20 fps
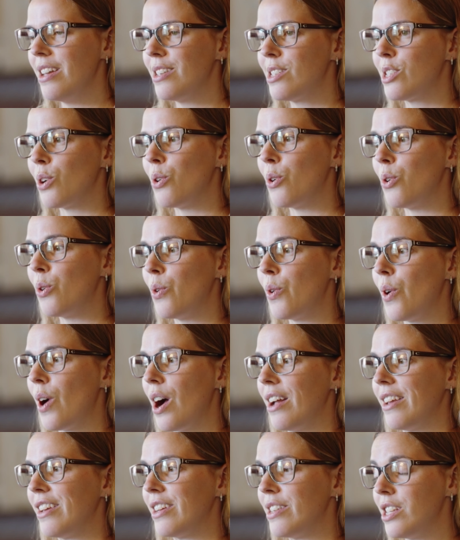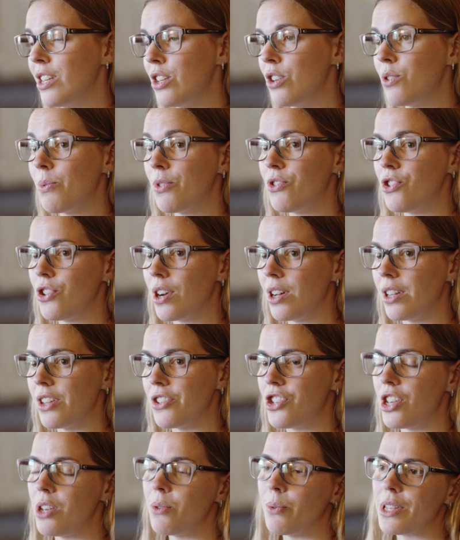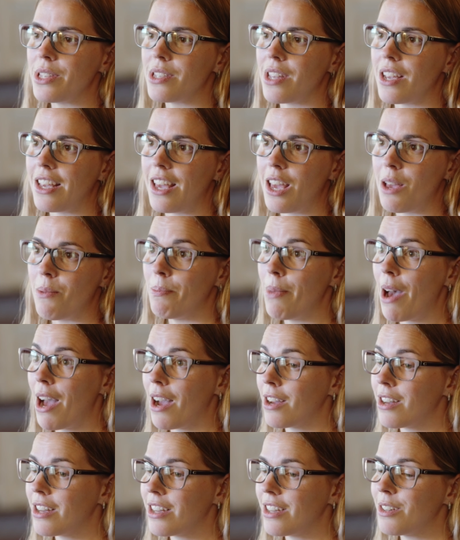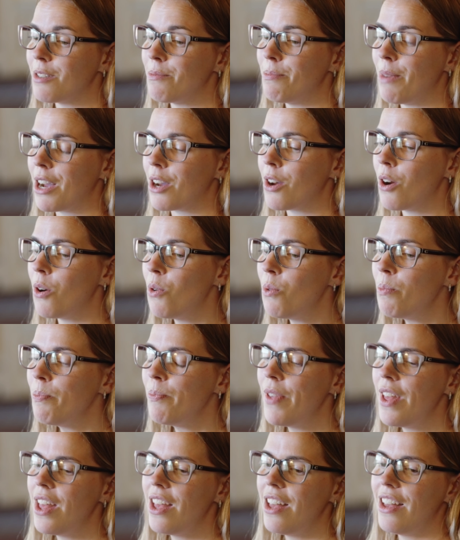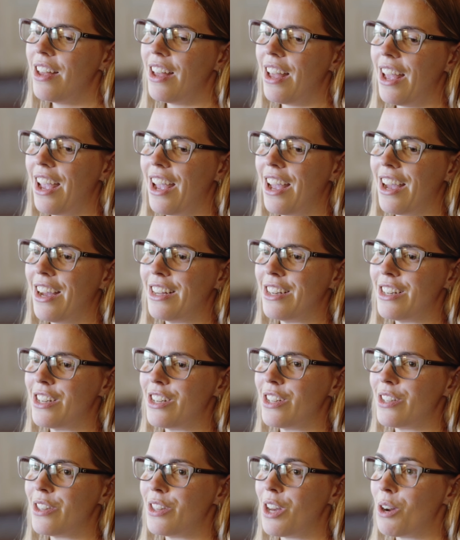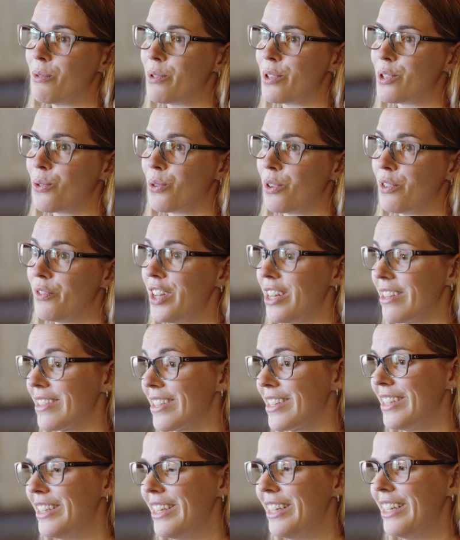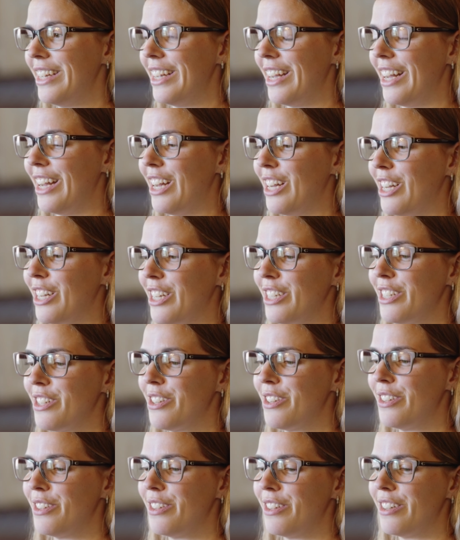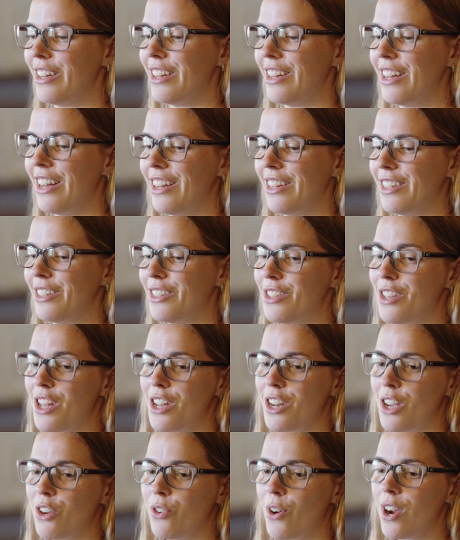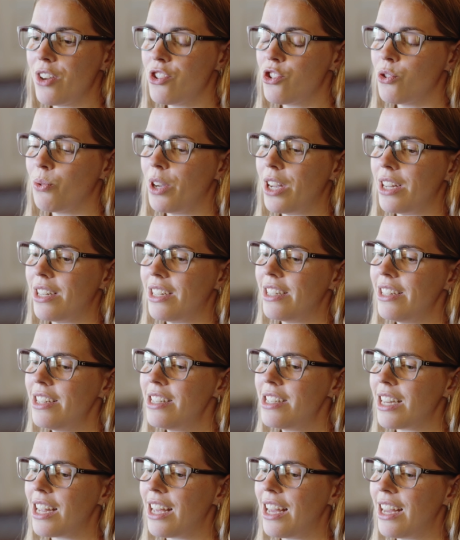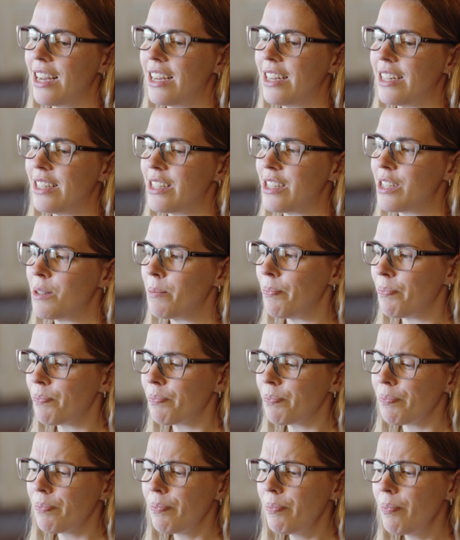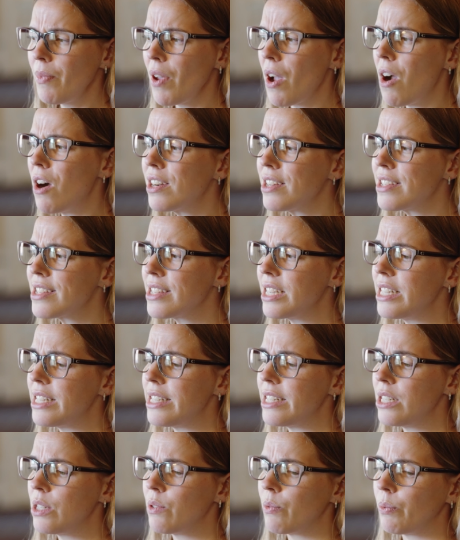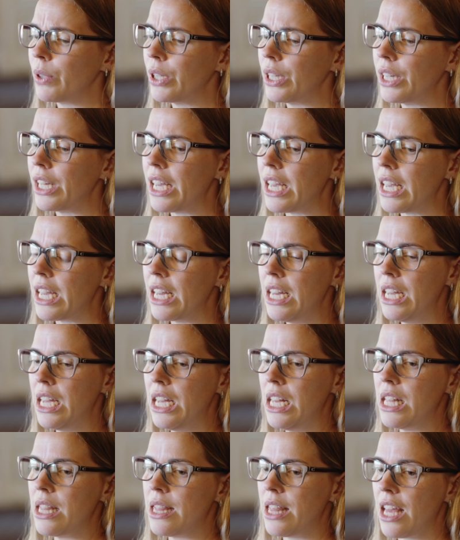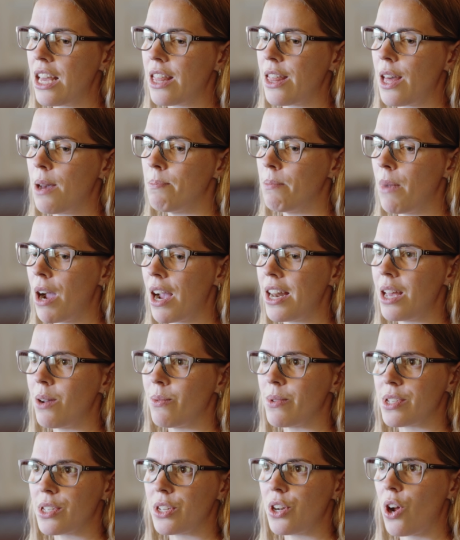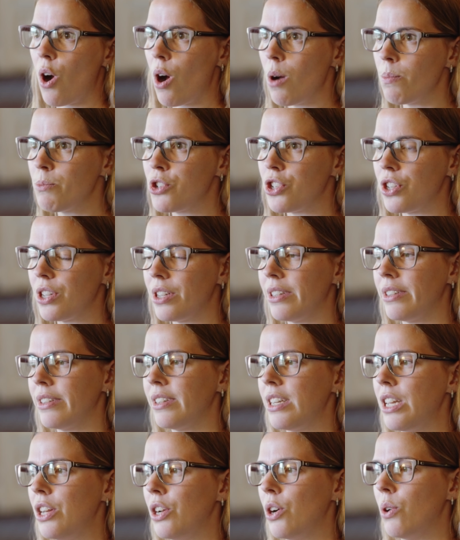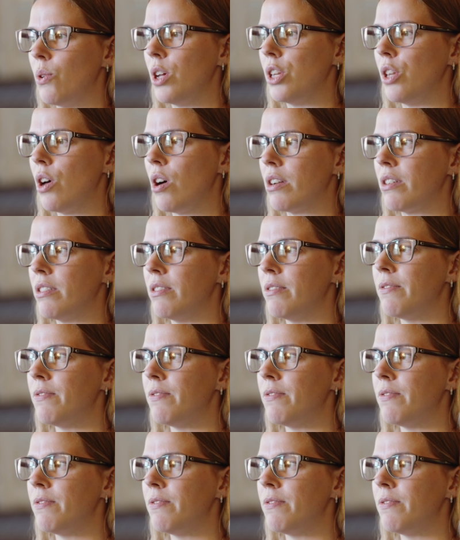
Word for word: So I continued with geology once I came back home, and that was sort of it. And then I graduated, and honestly didn't really think that mining was an option. You know, a lot